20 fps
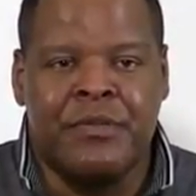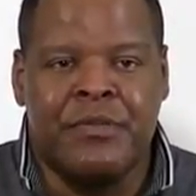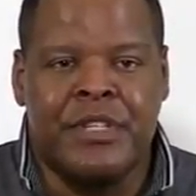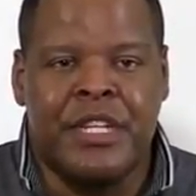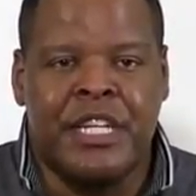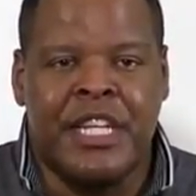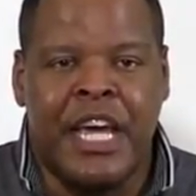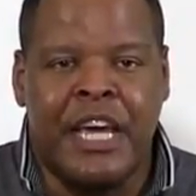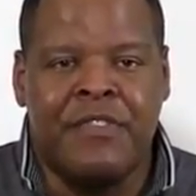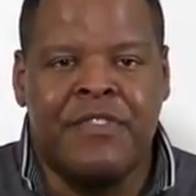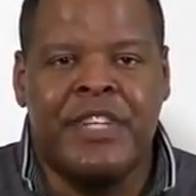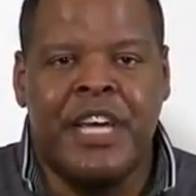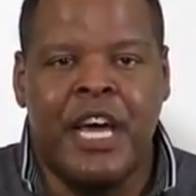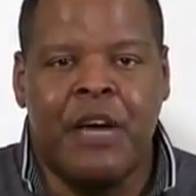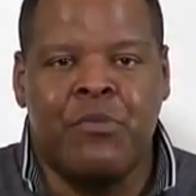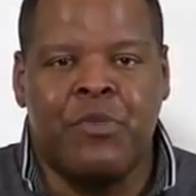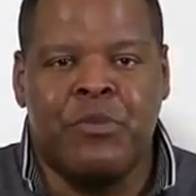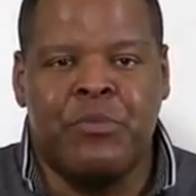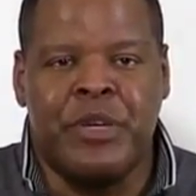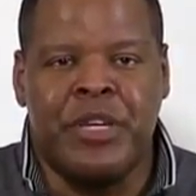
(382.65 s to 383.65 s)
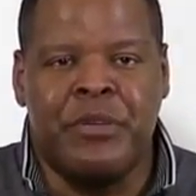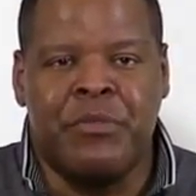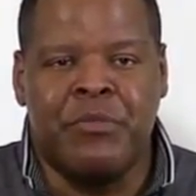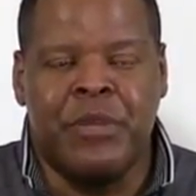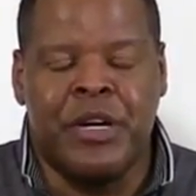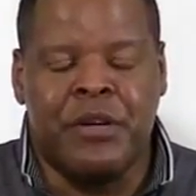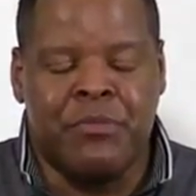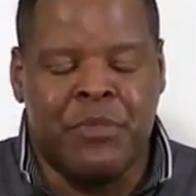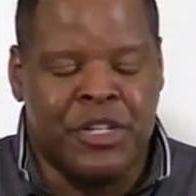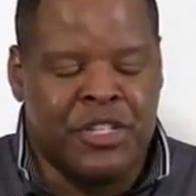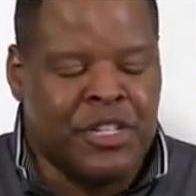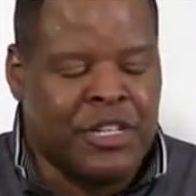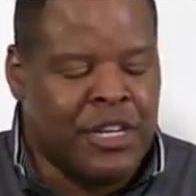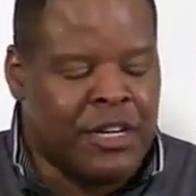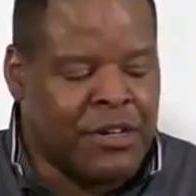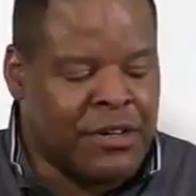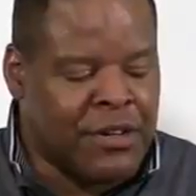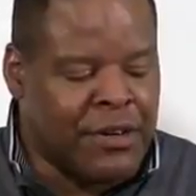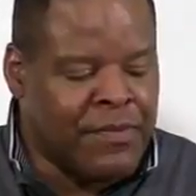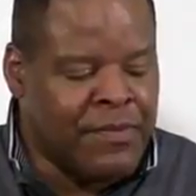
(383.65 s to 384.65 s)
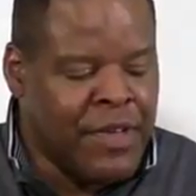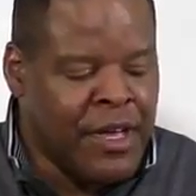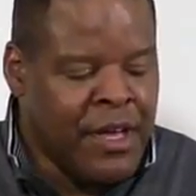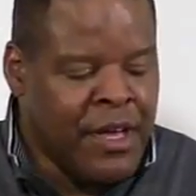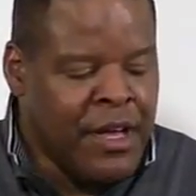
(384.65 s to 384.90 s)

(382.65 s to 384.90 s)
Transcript: the lifetime will be much longer.